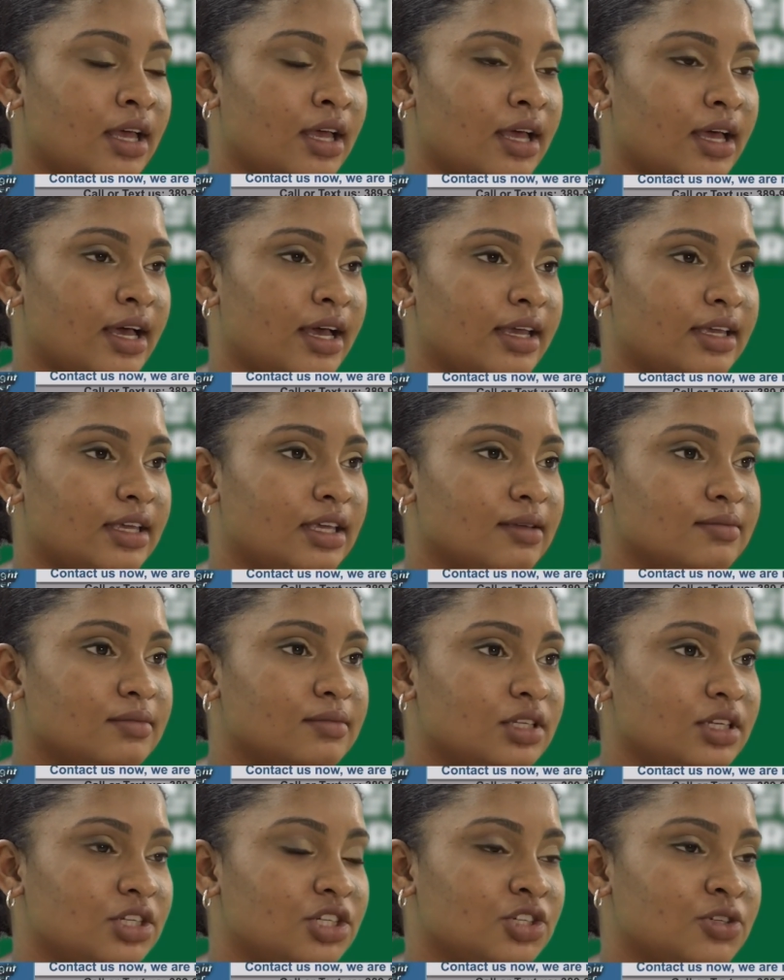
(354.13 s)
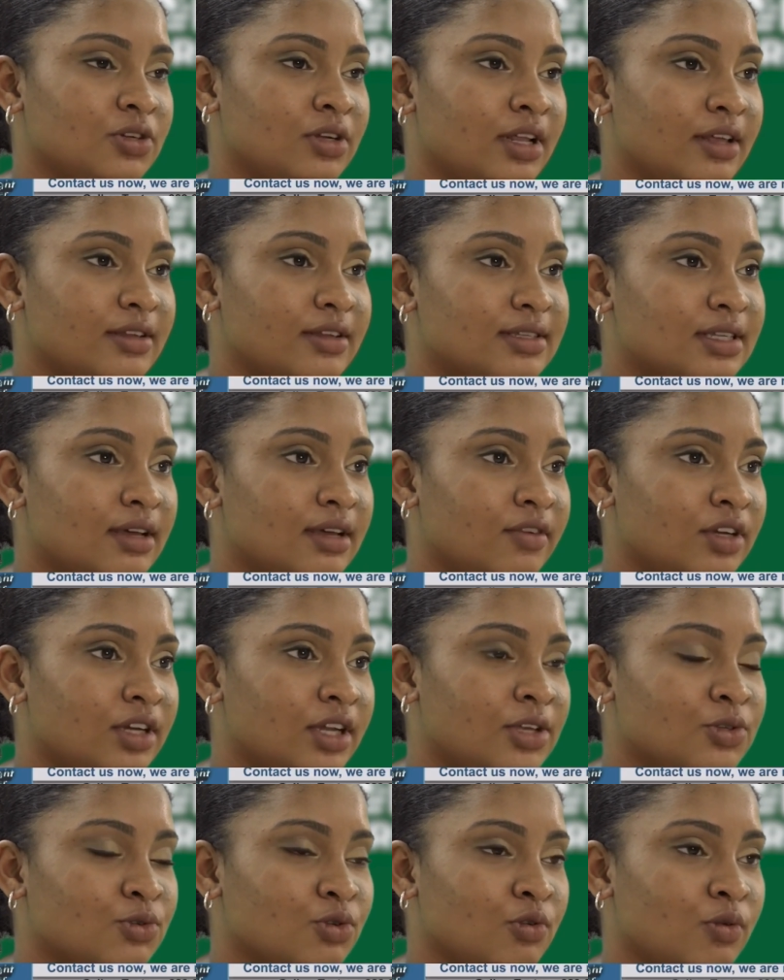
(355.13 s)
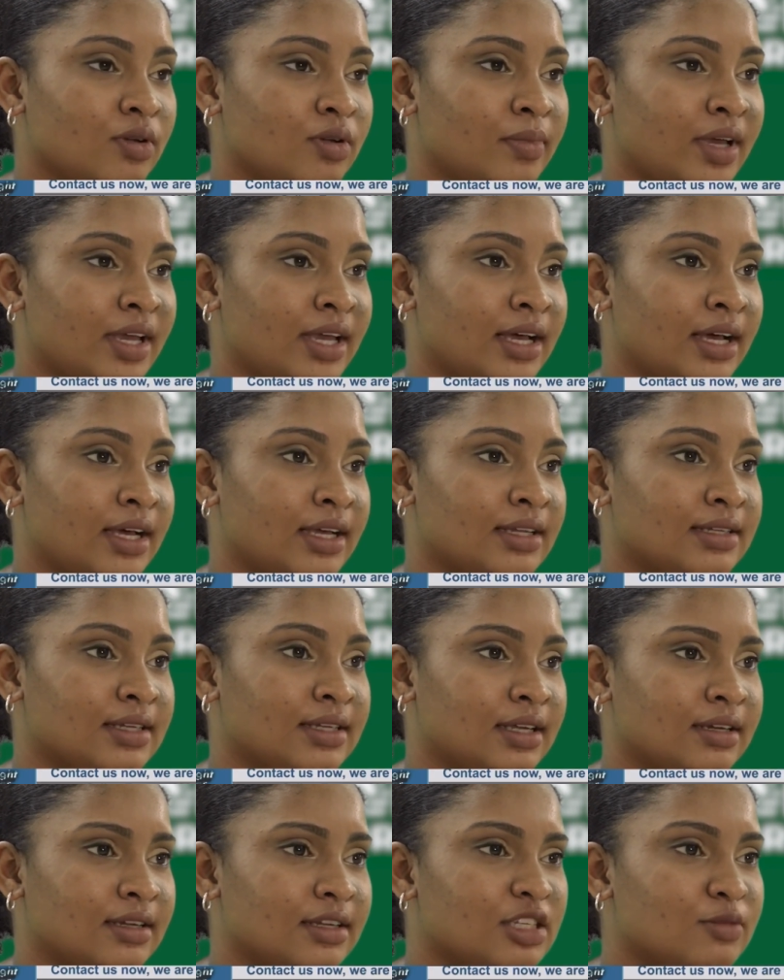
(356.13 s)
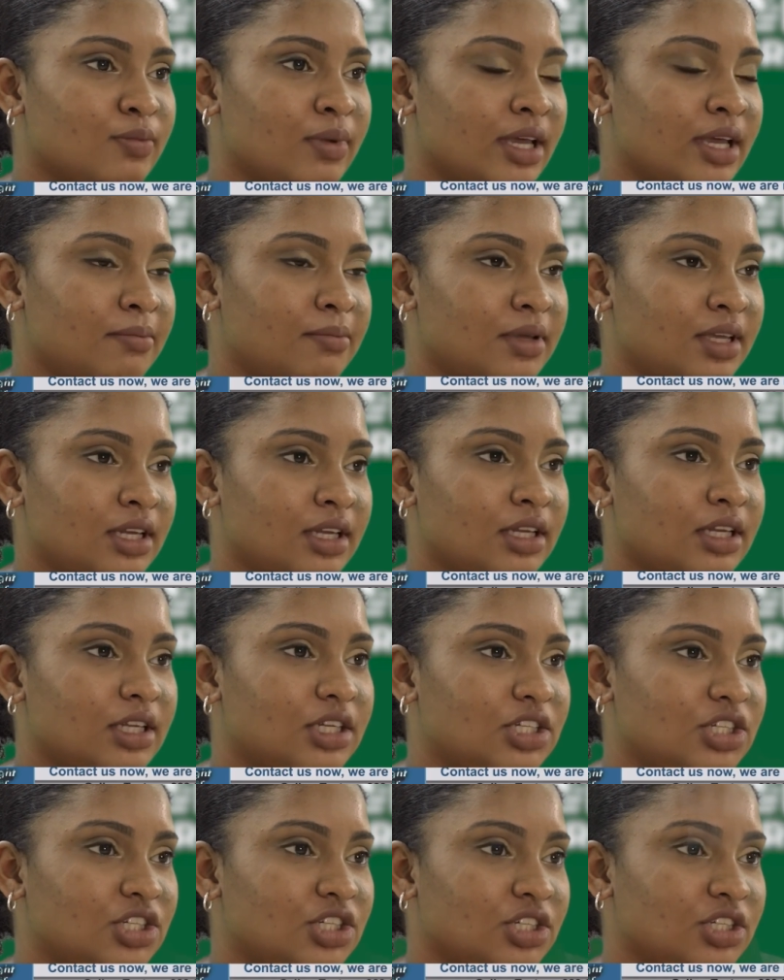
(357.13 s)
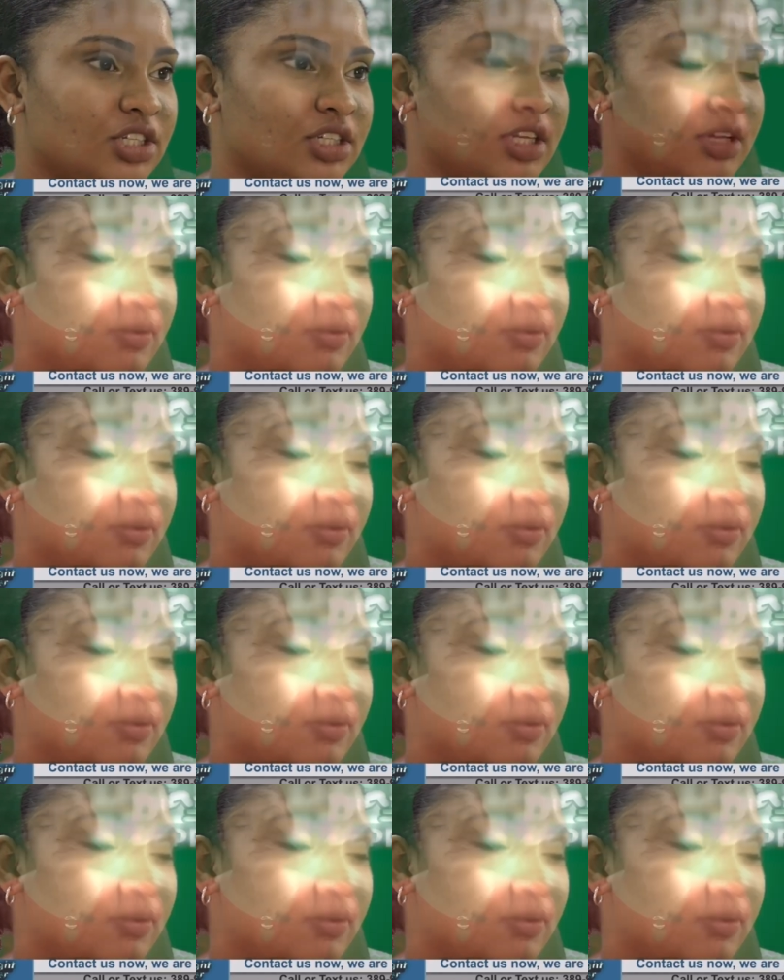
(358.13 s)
I came to the church when I was seven years old with my aunt, and despite being in the church, there